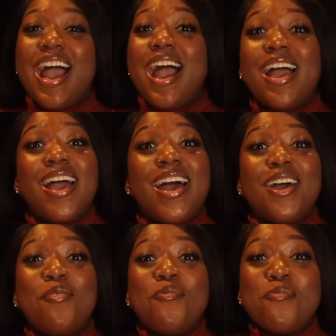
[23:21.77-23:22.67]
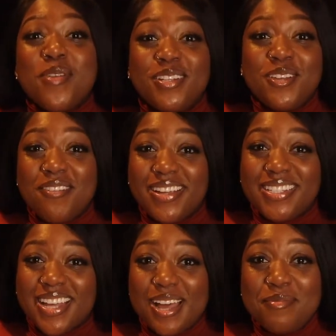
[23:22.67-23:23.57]
I had a really great
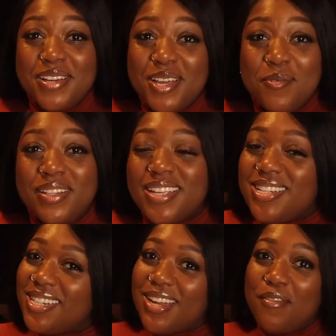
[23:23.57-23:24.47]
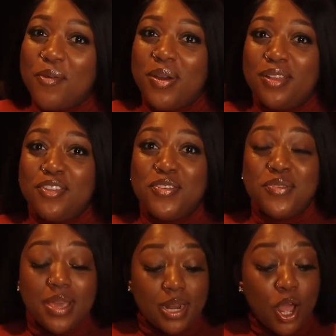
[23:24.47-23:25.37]
time cooking with each and every one of
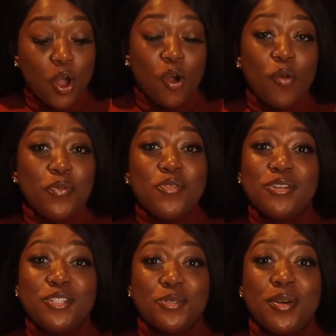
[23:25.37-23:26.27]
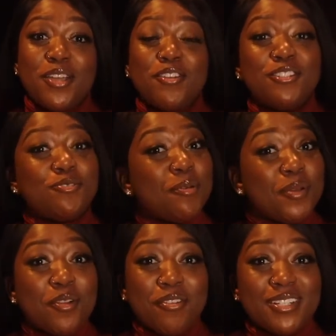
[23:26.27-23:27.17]
you, and I hope you enjoy your shrimp
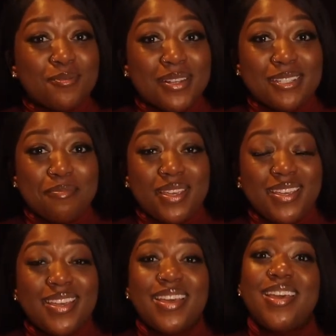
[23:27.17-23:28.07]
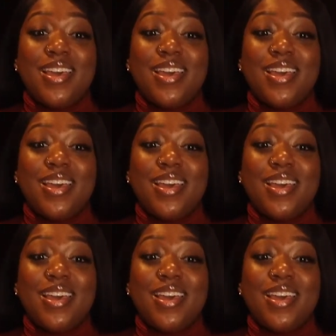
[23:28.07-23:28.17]
and grits recipe.